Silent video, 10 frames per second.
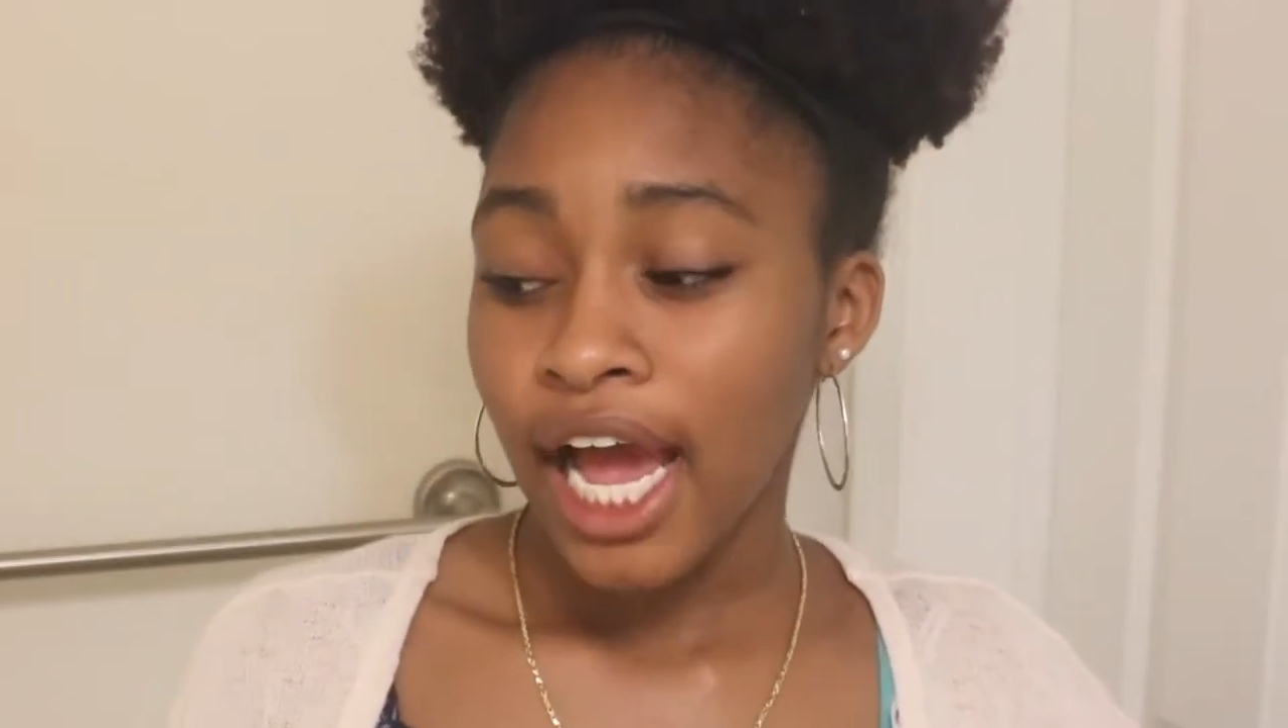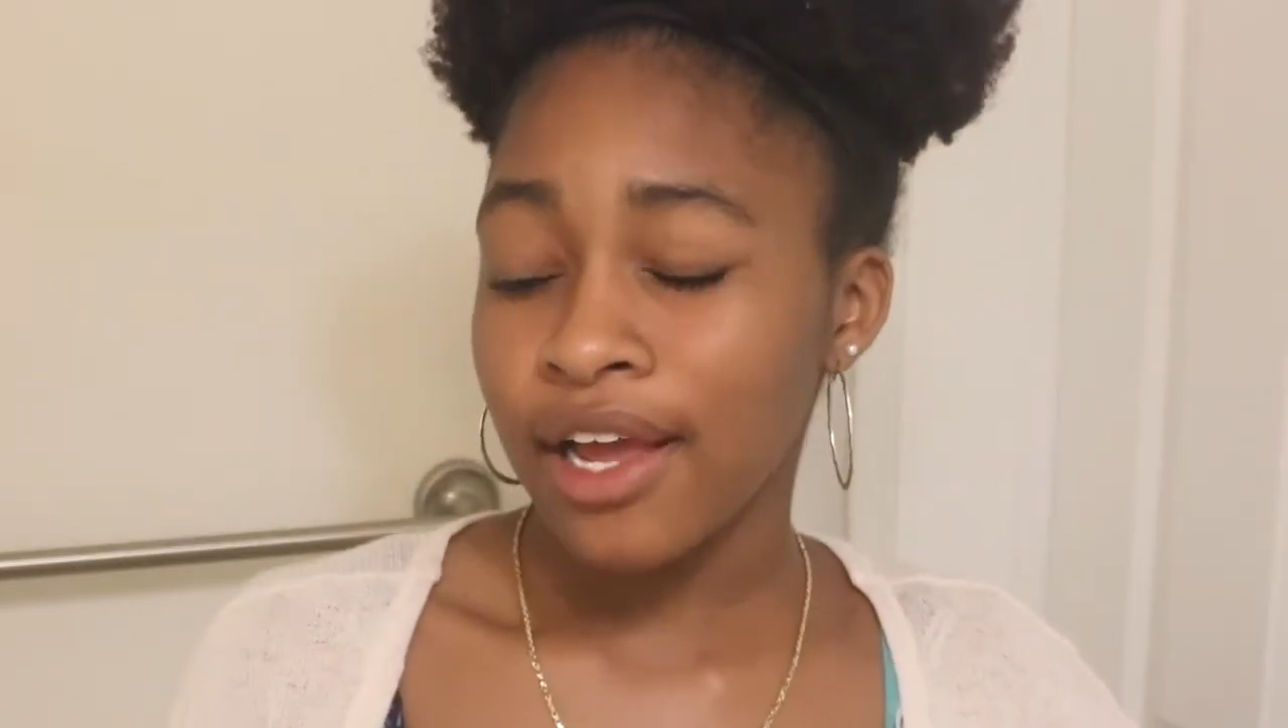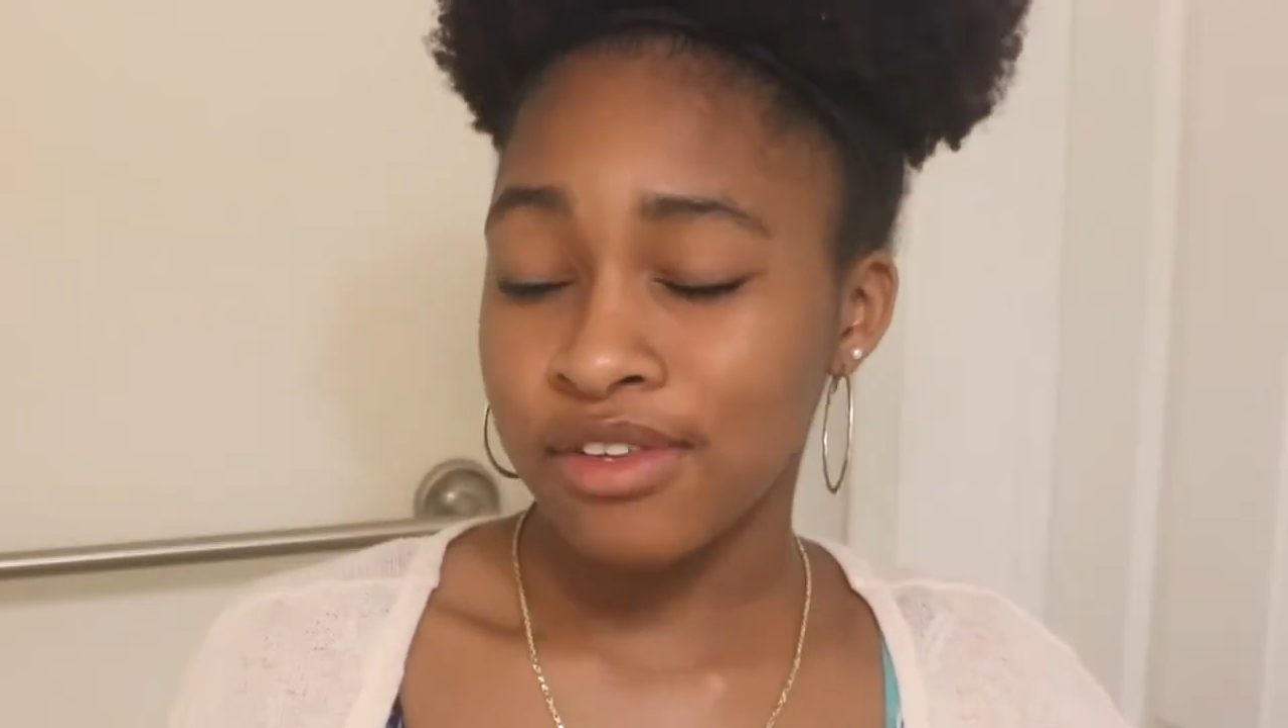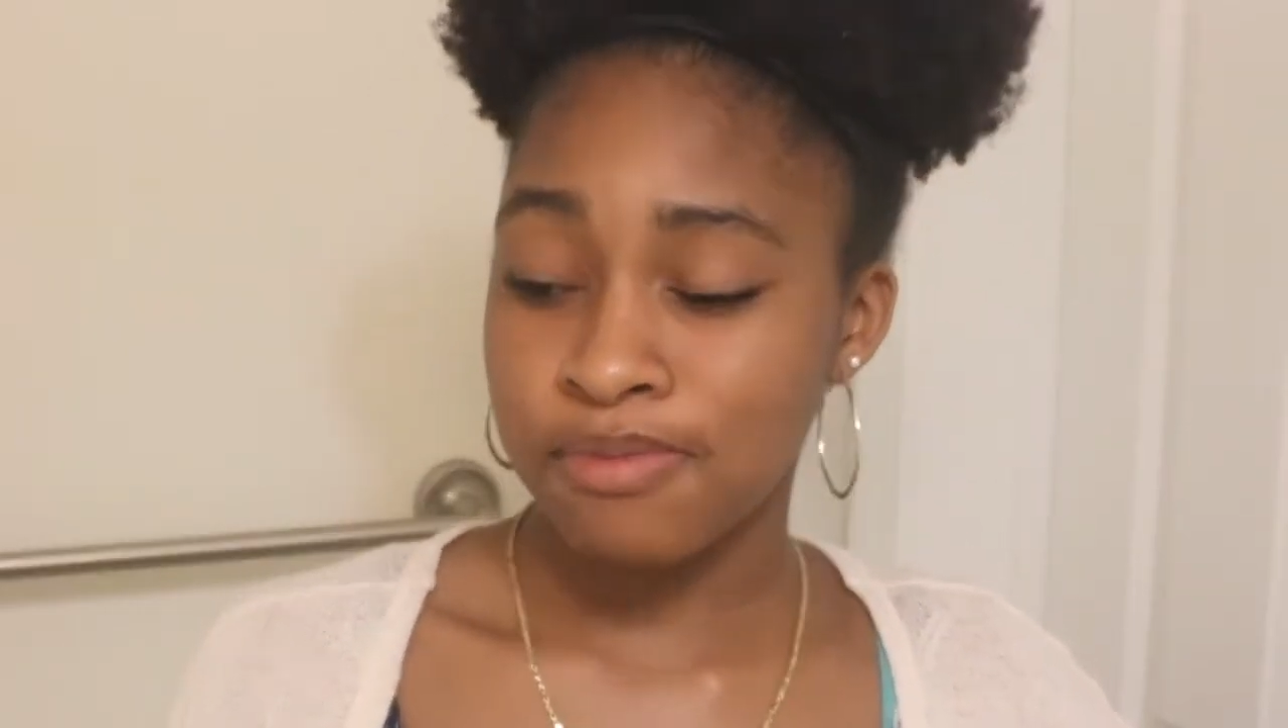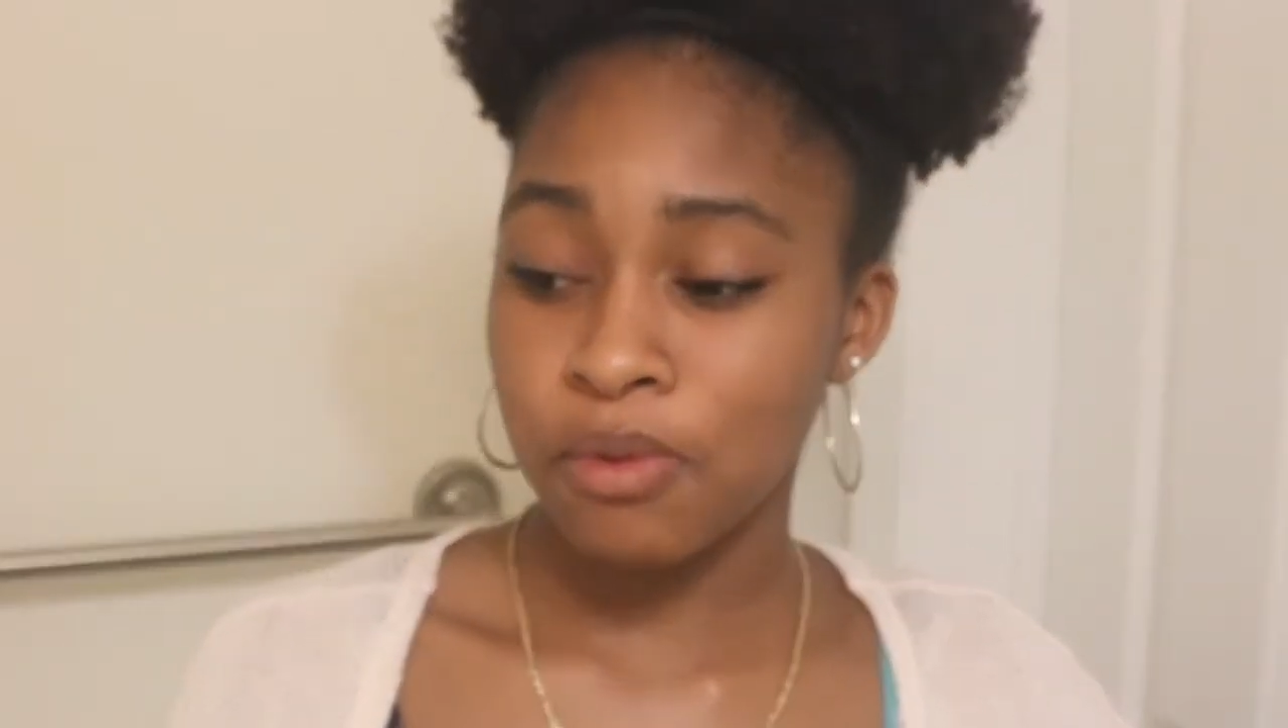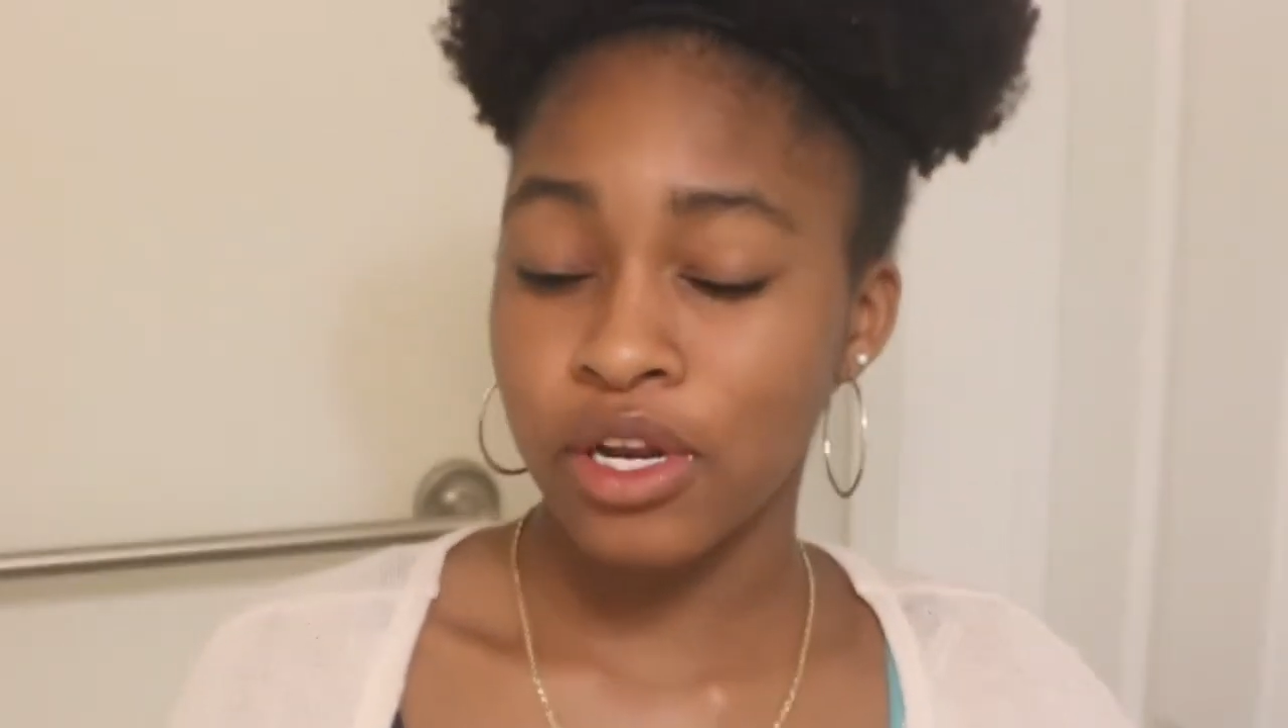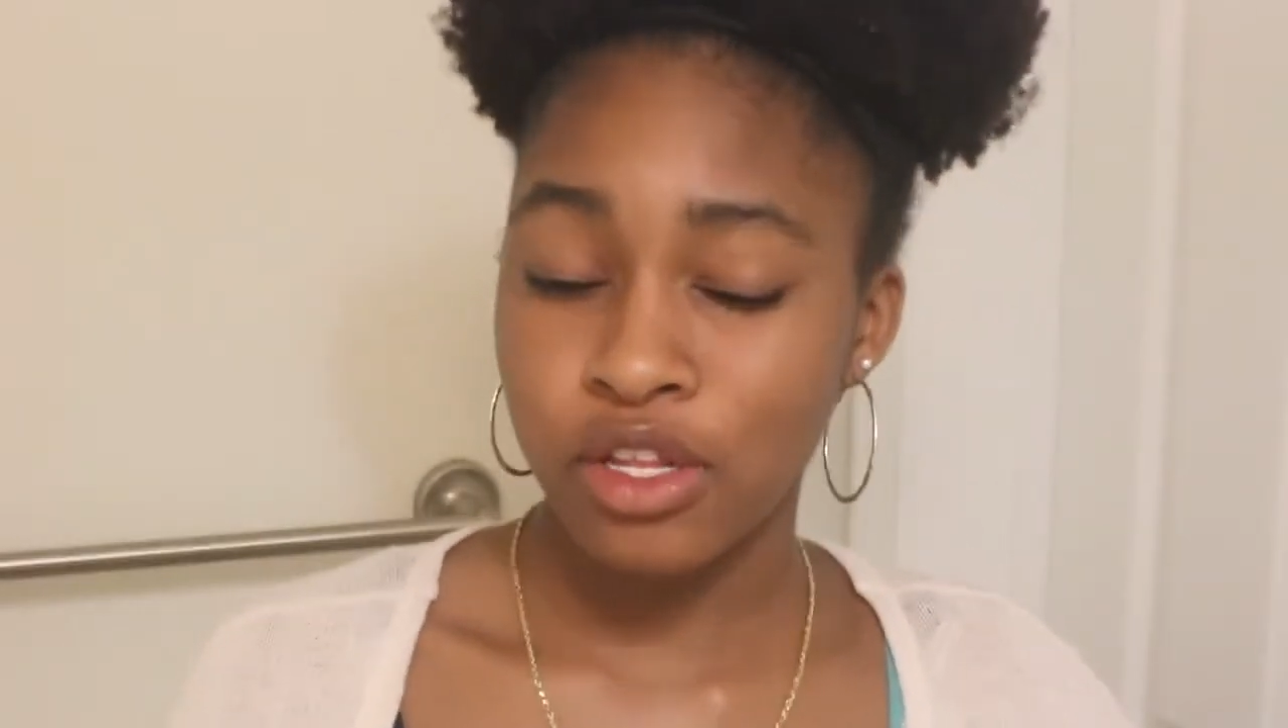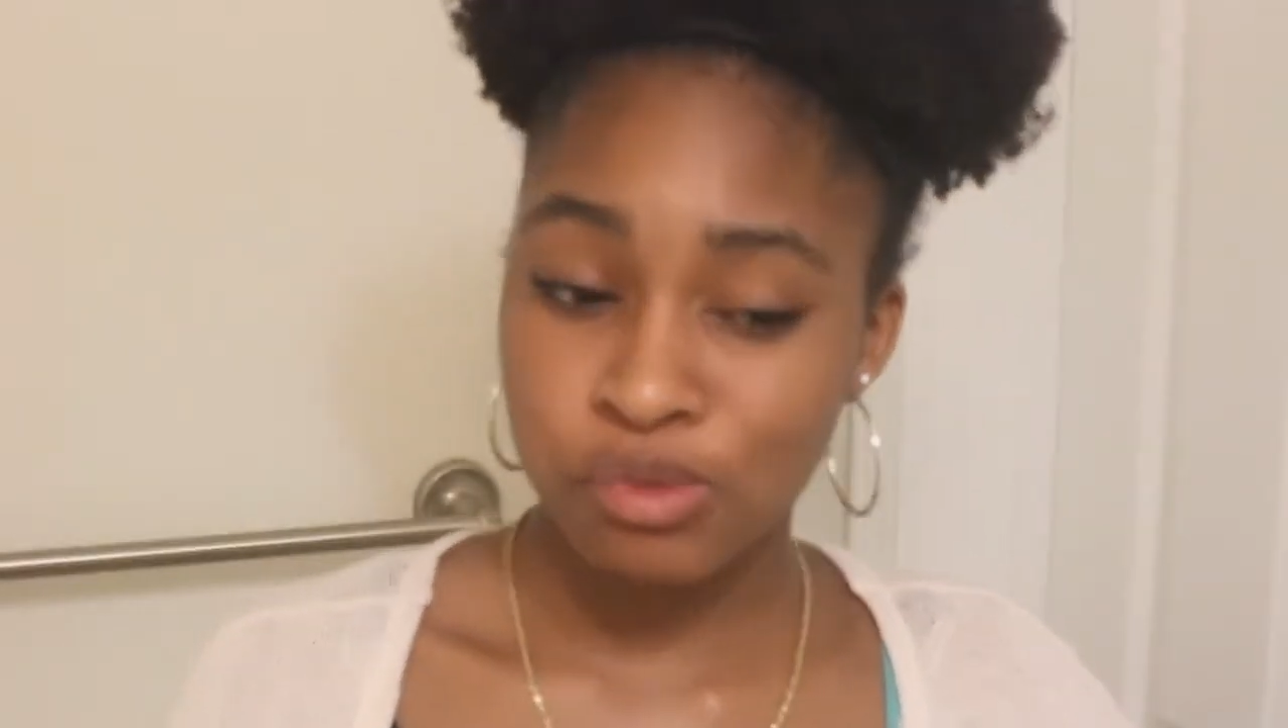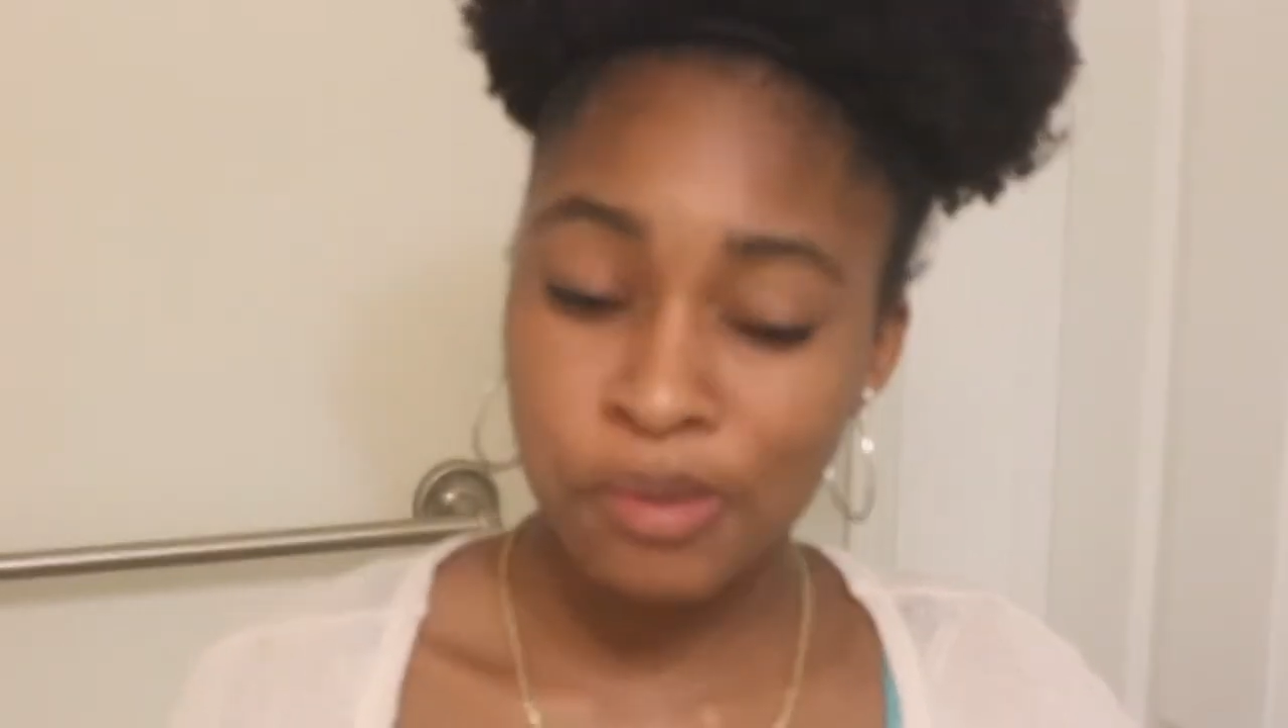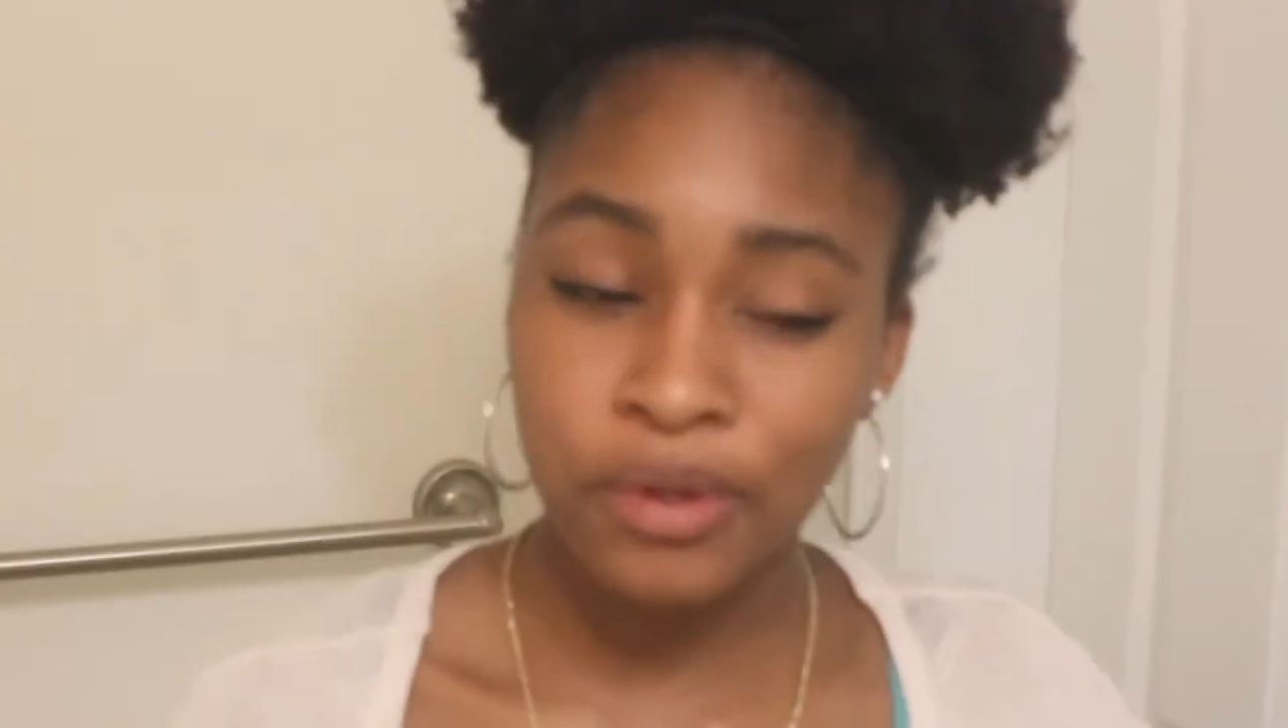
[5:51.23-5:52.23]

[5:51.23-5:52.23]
I used to be one of those